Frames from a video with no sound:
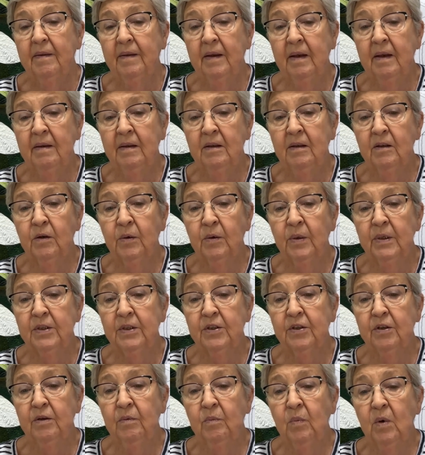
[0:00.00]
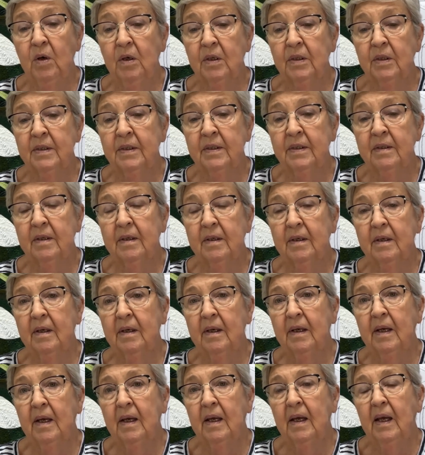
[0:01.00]
Then the question was,
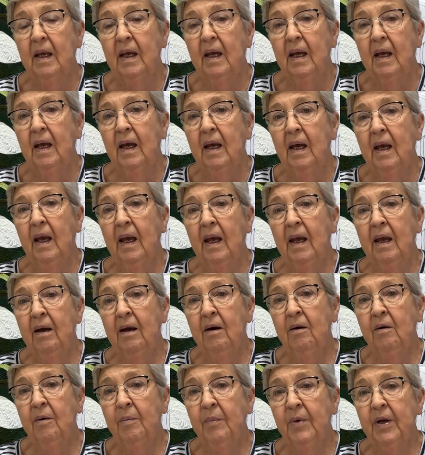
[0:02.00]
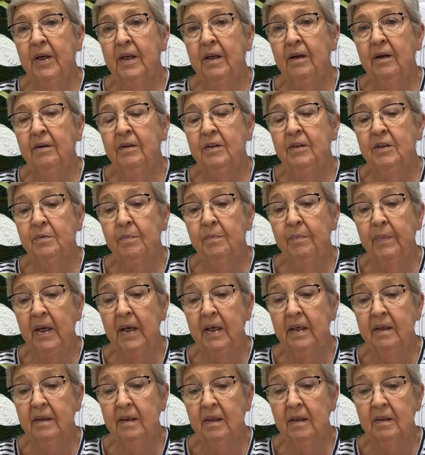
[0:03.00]
how am I going to
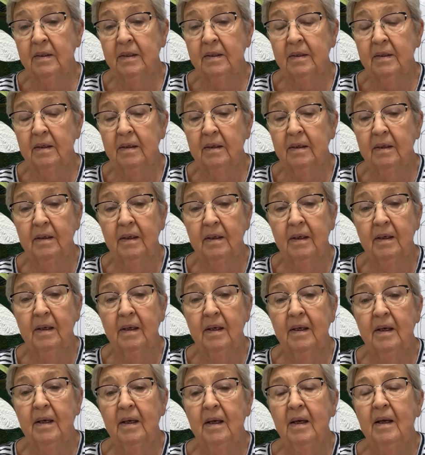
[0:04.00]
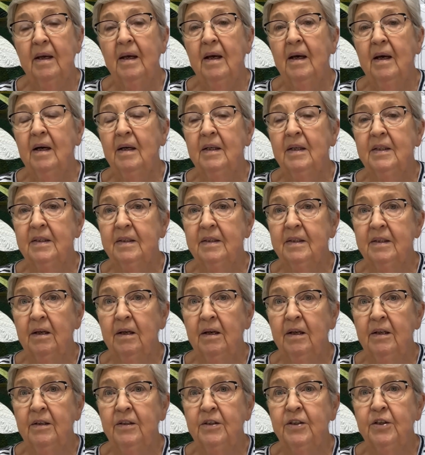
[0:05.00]
make this? I
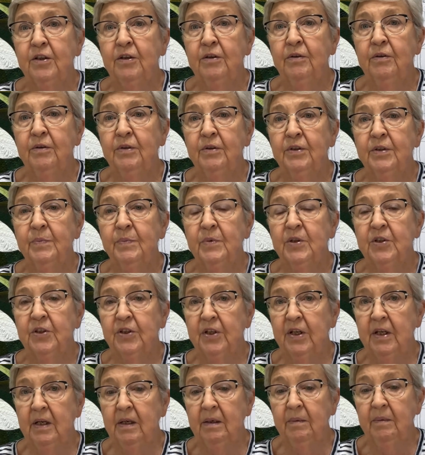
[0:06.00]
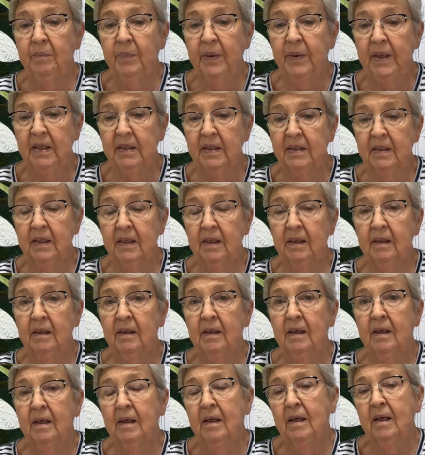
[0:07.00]
decided to use machine piecing,
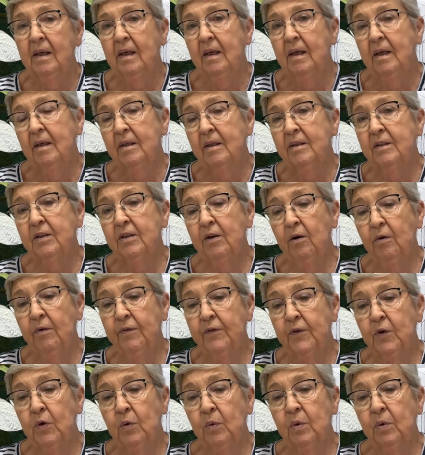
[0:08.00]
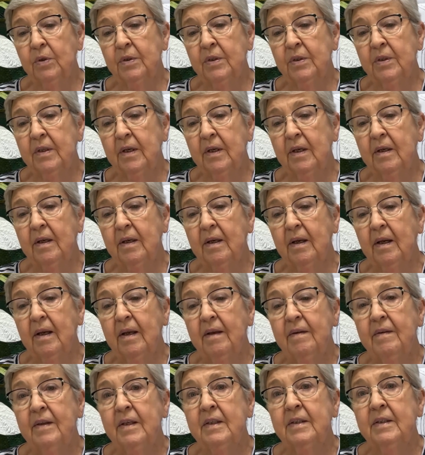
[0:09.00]
so of course,
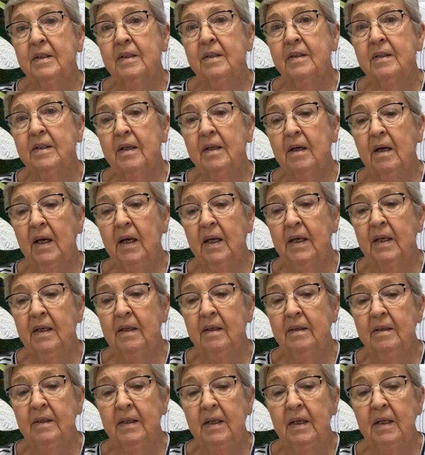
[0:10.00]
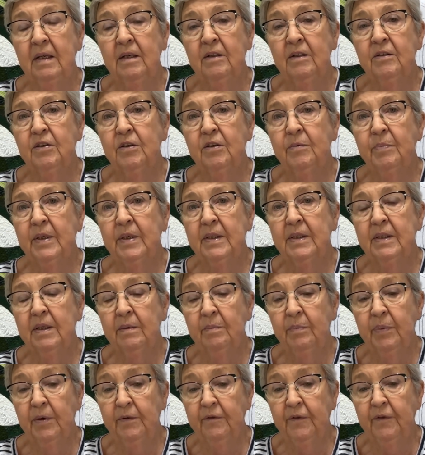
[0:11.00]
this design needed to be
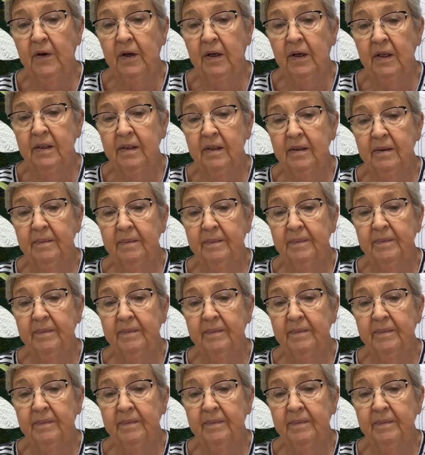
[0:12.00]
simplified.